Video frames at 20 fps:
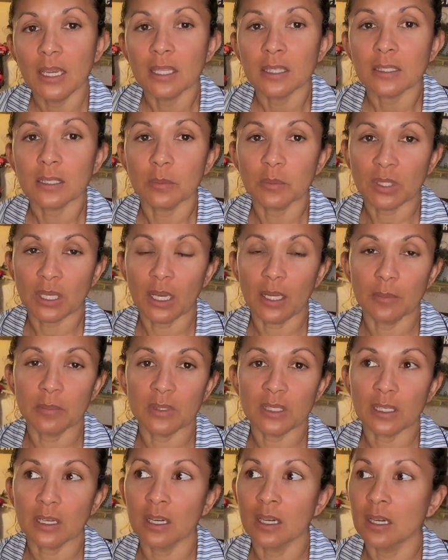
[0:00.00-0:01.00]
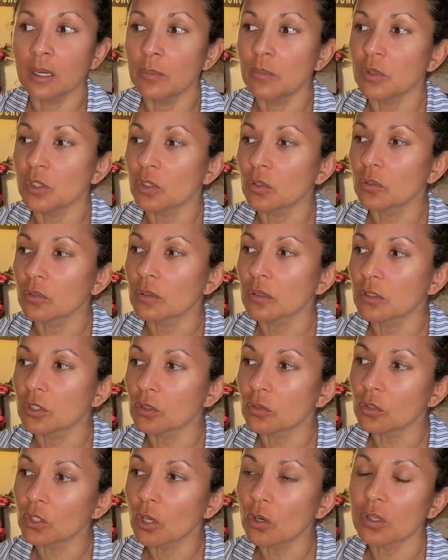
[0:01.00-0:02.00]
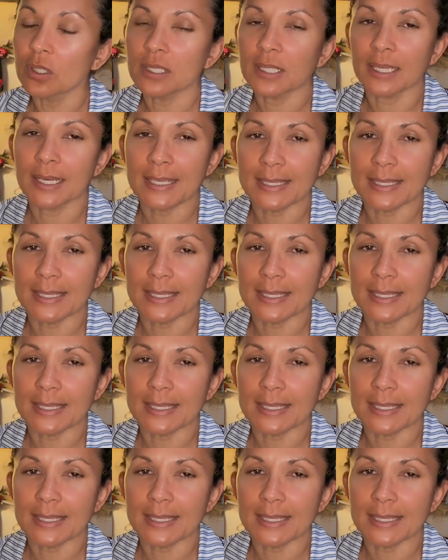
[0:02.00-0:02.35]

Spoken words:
sometimes you'll notice that